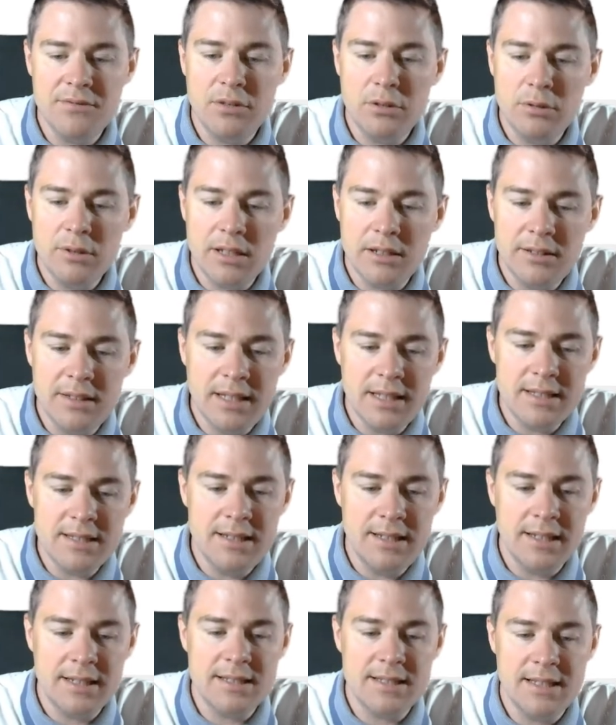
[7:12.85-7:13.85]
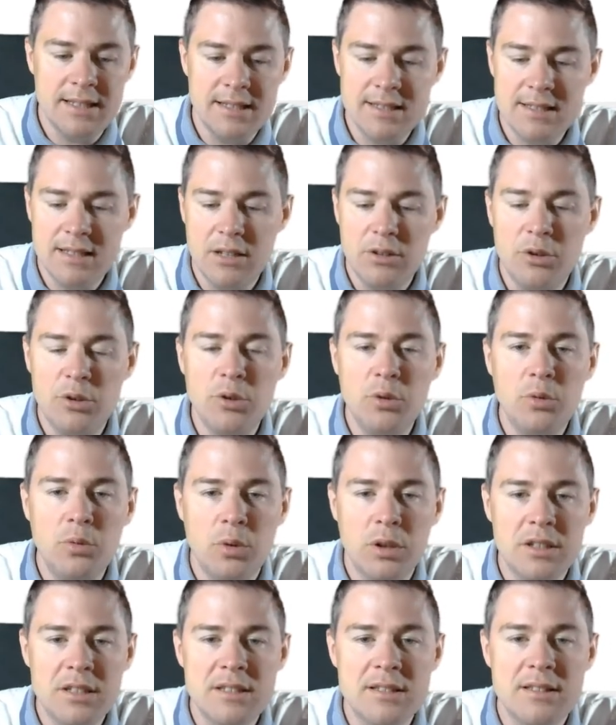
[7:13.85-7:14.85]
folder doesn't exist do
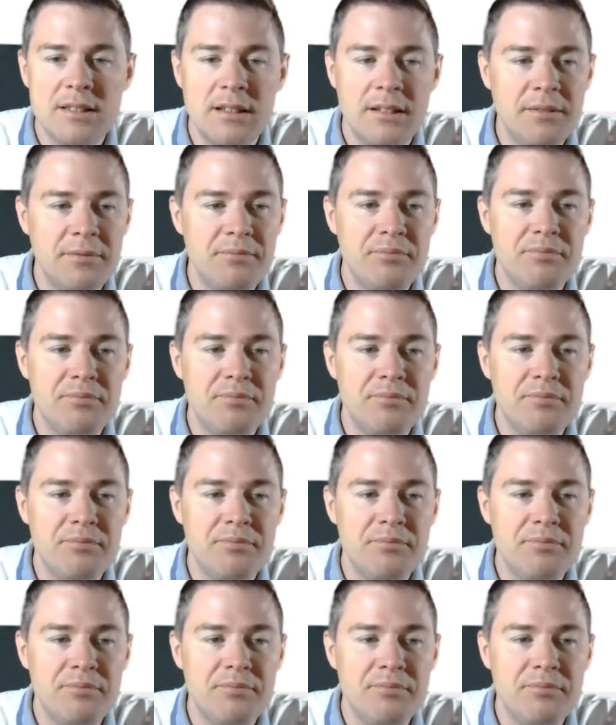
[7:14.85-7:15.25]
what's